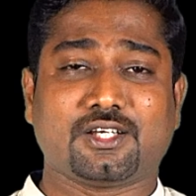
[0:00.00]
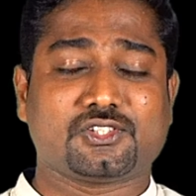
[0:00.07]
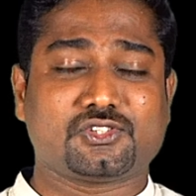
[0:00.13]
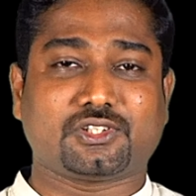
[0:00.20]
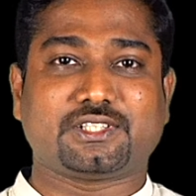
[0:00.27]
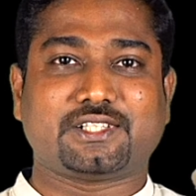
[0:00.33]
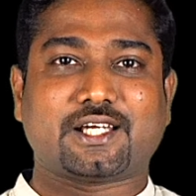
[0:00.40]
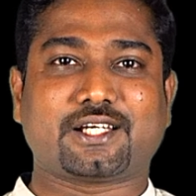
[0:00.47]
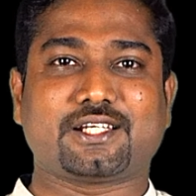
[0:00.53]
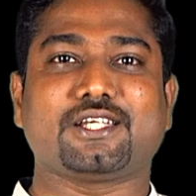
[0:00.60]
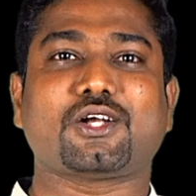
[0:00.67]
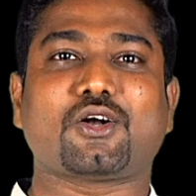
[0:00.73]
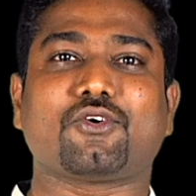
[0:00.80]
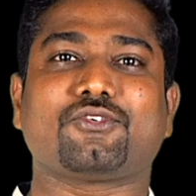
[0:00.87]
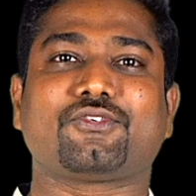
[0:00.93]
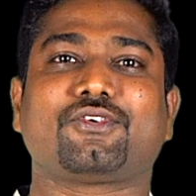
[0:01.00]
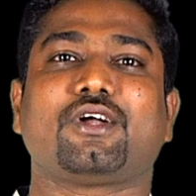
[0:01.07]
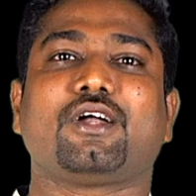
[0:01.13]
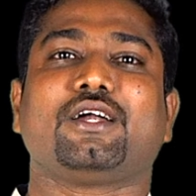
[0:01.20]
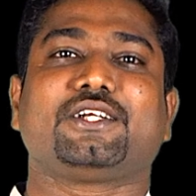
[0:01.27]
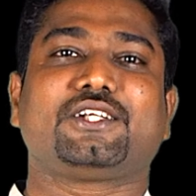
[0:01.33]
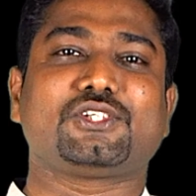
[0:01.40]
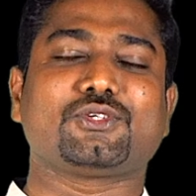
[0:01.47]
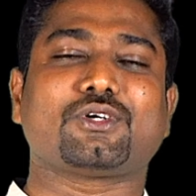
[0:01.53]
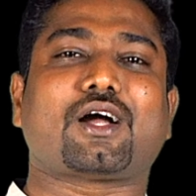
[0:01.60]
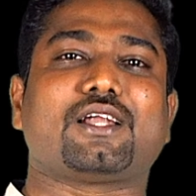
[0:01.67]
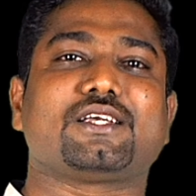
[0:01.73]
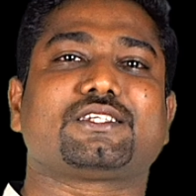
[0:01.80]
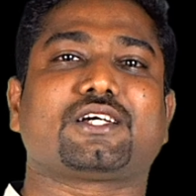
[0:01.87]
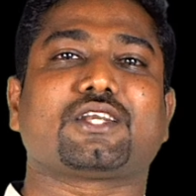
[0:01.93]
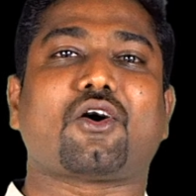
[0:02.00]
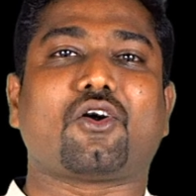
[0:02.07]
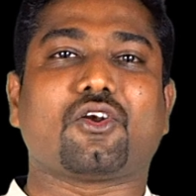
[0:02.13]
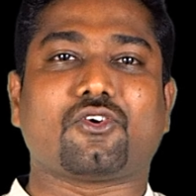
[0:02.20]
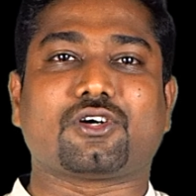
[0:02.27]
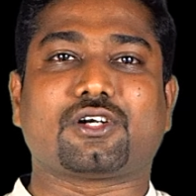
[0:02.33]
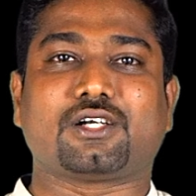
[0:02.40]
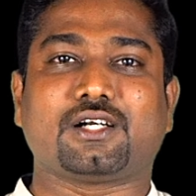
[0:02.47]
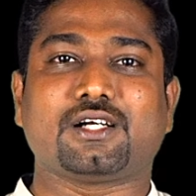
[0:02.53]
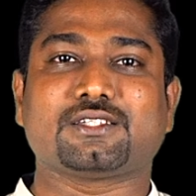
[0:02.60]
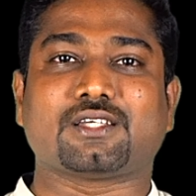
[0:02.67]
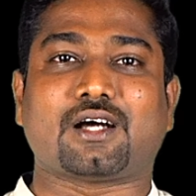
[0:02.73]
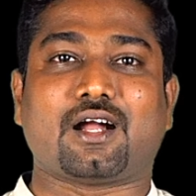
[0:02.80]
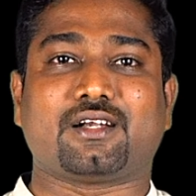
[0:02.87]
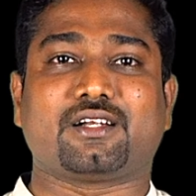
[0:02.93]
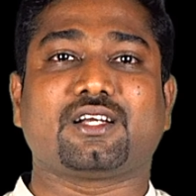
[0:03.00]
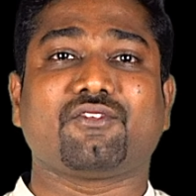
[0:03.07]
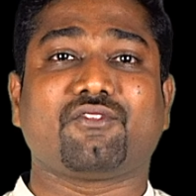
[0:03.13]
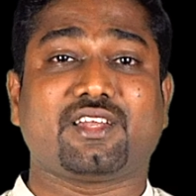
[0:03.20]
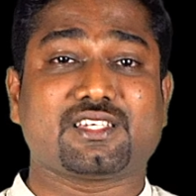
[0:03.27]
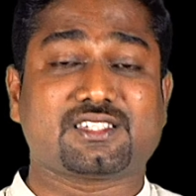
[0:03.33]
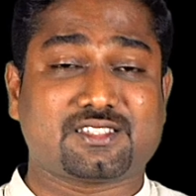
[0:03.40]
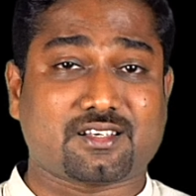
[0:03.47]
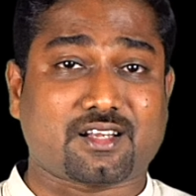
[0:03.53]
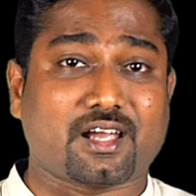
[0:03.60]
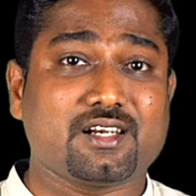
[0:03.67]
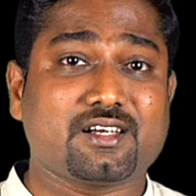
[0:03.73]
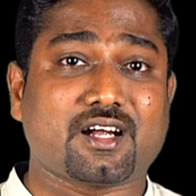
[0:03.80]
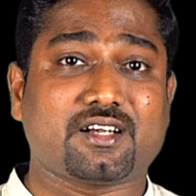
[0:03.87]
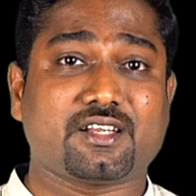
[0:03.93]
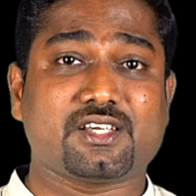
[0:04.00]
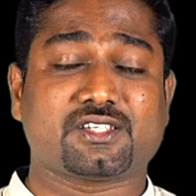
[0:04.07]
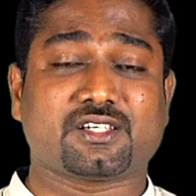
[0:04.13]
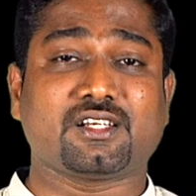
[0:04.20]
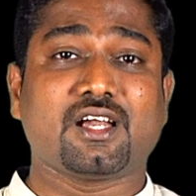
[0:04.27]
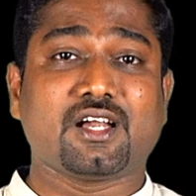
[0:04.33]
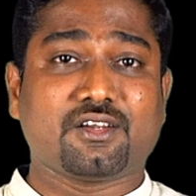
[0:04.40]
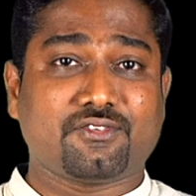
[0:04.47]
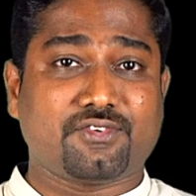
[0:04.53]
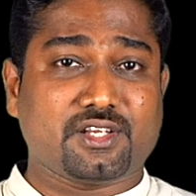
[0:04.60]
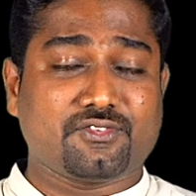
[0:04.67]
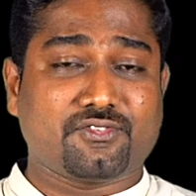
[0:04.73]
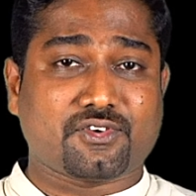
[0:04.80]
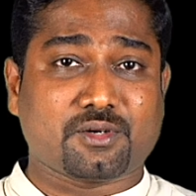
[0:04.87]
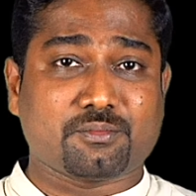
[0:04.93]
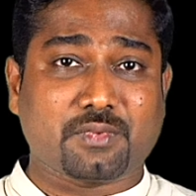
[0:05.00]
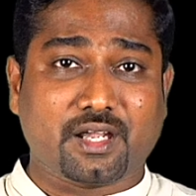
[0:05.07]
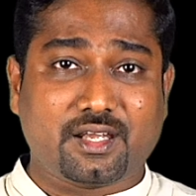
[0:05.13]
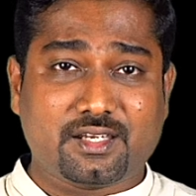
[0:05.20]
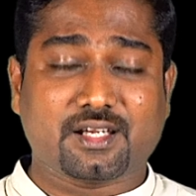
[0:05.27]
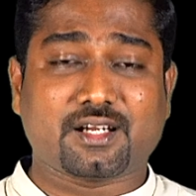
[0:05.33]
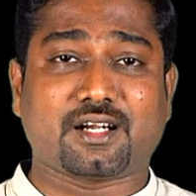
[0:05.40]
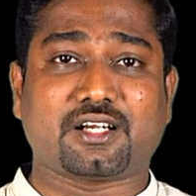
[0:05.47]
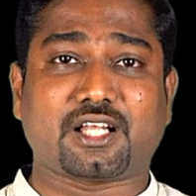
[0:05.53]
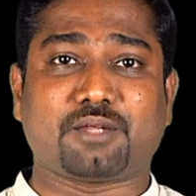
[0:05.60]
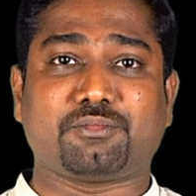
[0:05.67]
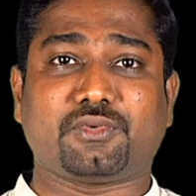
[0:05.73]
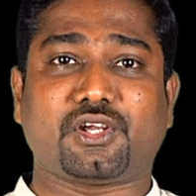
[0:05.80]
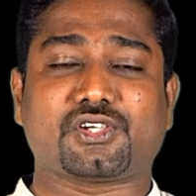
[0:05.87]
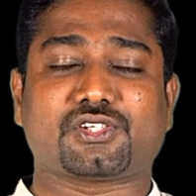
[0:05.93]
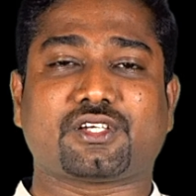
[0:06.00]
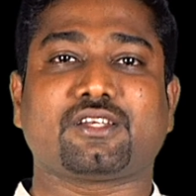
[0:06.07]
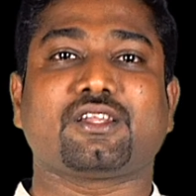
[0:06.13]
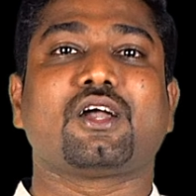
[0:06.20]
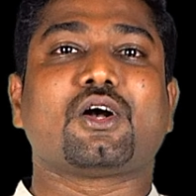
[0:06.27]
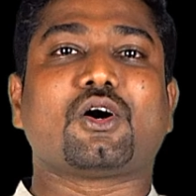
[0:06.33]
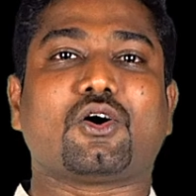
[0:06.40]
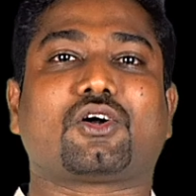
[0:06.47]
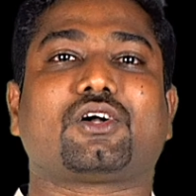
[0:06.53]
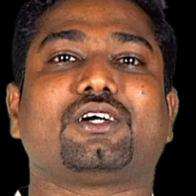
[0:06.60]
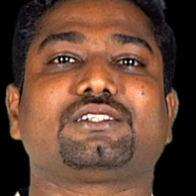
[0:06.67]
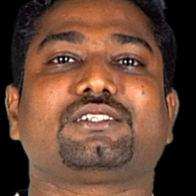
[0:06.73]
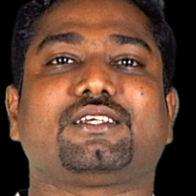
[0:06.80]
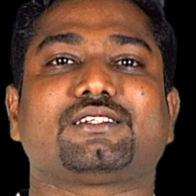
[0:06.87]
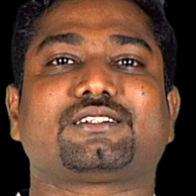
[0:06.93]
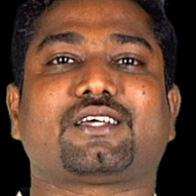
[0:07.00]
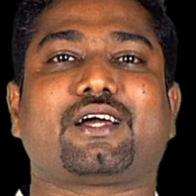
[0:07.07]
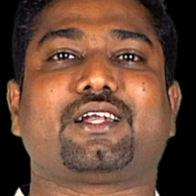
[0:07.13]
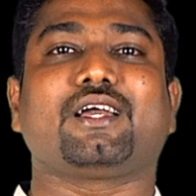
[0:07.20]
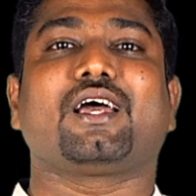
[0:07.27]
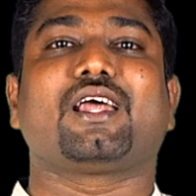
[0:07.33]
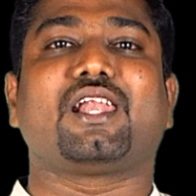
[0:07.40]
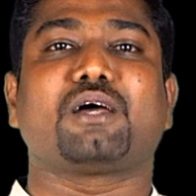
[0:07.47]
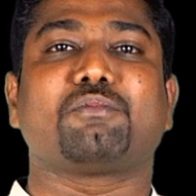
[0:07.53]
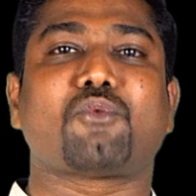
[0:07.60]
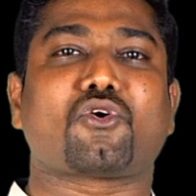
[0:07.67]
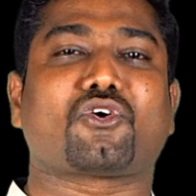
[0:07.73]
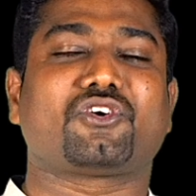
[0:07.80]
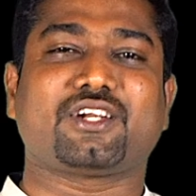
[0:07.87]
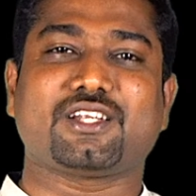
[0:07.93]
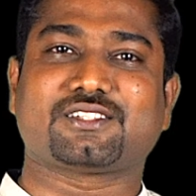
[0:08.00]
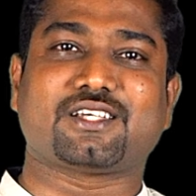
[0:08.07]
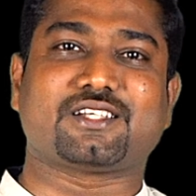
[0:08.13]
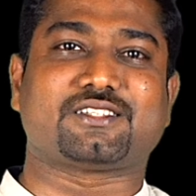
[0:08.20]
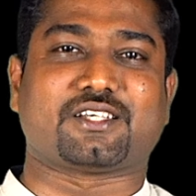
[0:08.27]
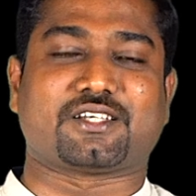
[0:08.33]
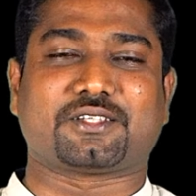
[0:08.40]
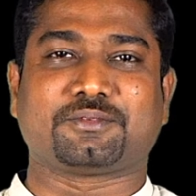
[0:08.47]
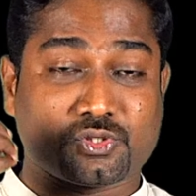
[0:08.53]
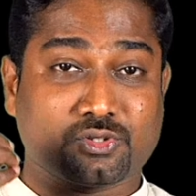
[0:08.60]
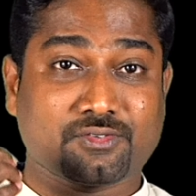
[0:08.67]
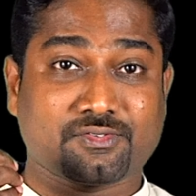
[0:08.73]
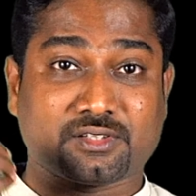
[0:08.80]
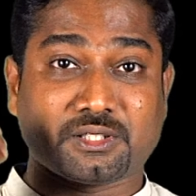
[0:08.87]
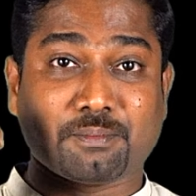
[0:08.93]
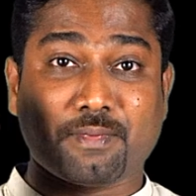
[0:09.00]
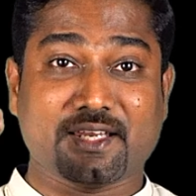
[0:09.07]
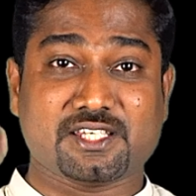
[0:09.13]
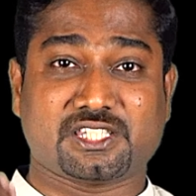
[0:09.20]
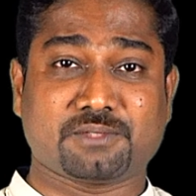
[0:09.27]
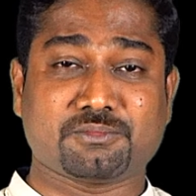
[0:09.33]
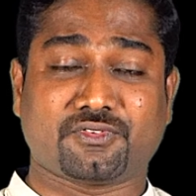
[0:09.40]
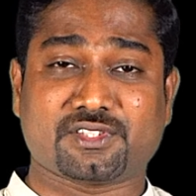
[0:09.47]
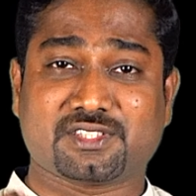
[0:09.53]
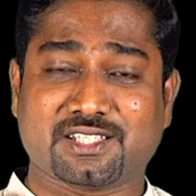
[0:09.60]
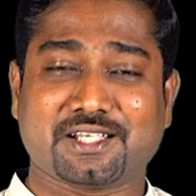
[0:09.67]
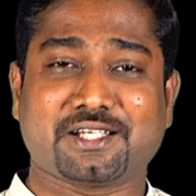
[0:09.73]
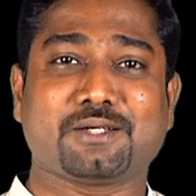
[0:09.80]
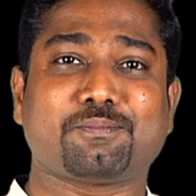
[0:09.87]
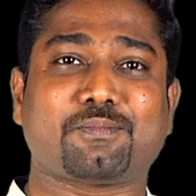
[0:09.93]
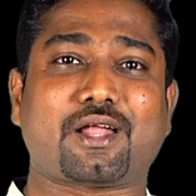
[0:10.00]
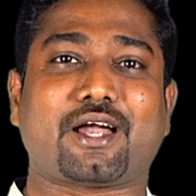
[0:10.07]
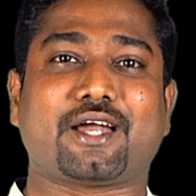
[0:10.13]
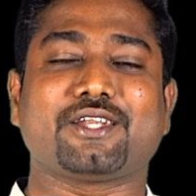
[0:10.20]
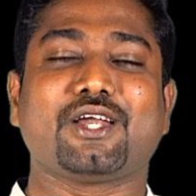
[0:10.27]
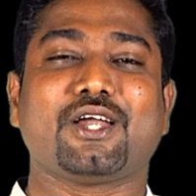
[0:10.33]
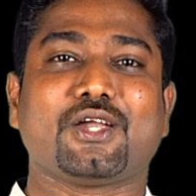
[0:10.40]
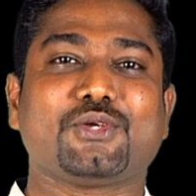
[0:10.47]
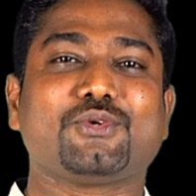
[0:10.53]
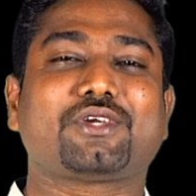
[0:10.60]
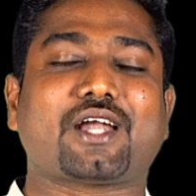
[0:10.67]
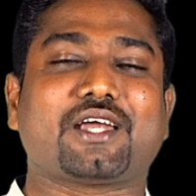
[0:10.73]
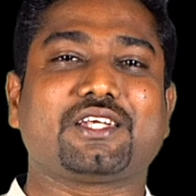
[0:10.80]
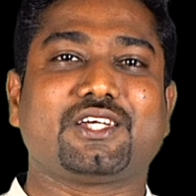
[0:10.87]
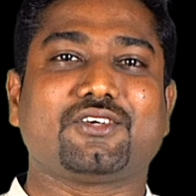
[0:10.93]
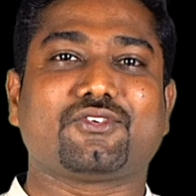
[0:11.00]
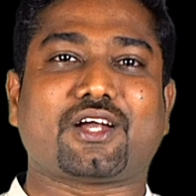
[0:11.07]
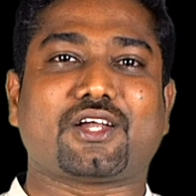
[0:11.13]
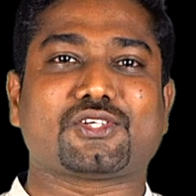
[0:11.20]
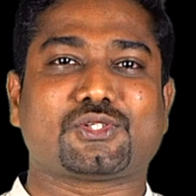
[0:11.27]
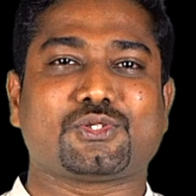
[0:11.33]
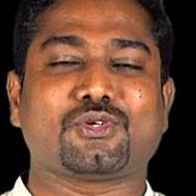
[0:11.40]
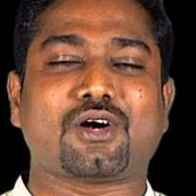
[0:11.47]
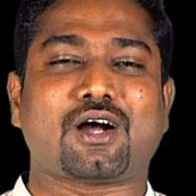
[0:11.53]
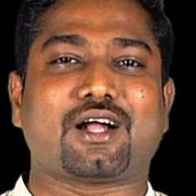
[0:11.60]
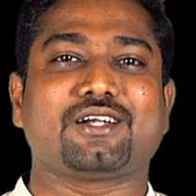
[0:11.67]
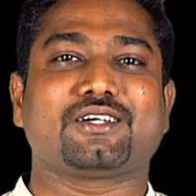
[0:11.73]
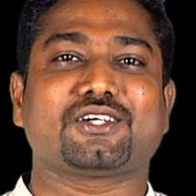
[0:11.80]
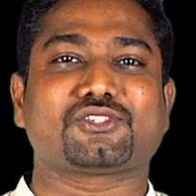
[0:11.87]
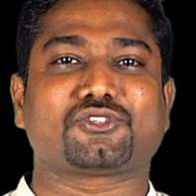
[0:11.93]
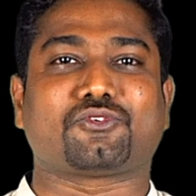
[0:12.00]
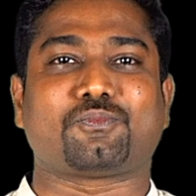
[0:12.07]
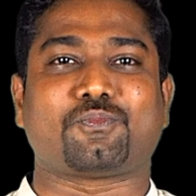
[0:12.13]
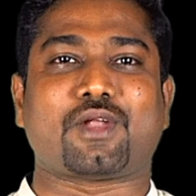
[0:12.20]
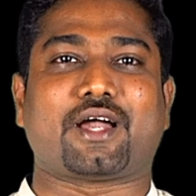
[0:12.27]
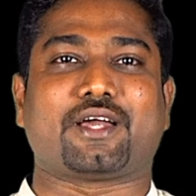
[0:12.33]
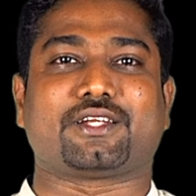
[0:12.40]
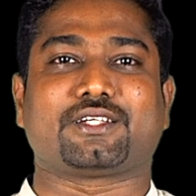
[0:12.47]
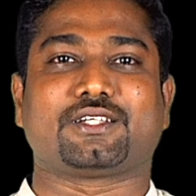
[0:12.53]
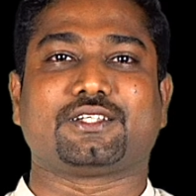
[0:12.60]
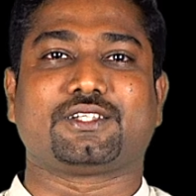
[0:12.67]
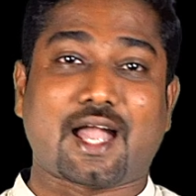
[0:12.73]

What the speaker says: So the technique of tissue culture all occurs under very sterile condition, free from any contamination, occurs inside a laboratory setting. So from the meristem of a single plant, you can give rise to hundreds of plants.